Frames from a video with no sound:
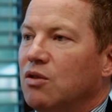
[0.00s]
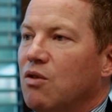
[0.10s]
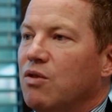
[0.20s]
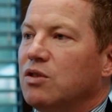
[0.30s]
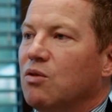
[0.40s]

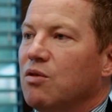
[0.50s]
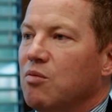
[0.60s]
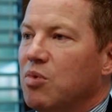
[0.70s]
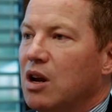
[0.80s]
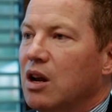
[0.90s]
go into
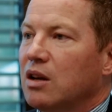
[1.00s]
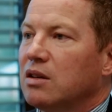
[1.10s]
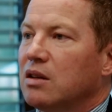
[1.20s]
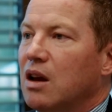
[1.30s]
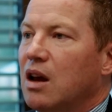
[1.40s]

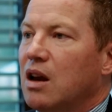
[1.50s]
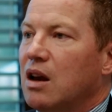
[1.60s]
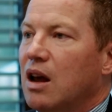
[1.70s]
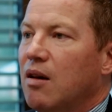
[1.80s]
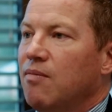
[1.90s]
orthopedics, and